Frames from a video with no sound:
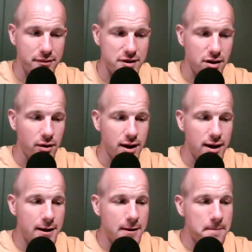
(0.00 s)
So
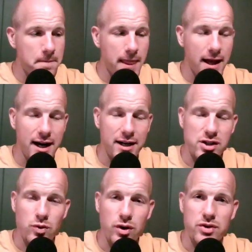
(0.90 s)
I
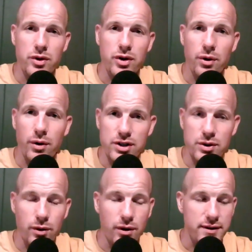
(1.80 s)
just want to encourage
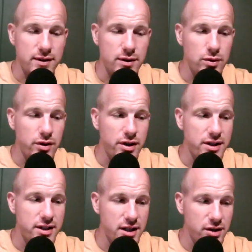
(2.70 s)
you all to
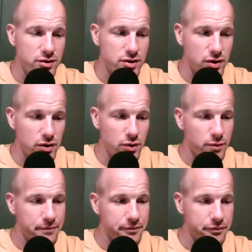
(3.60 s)
continue
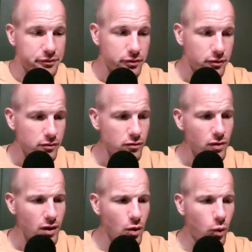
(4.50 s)
to
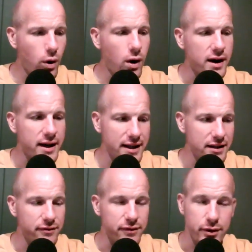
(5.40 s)
walk
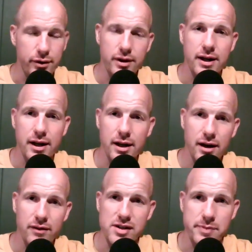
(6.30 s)
in the fruit
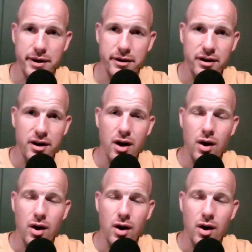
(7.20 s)
of the Spirit,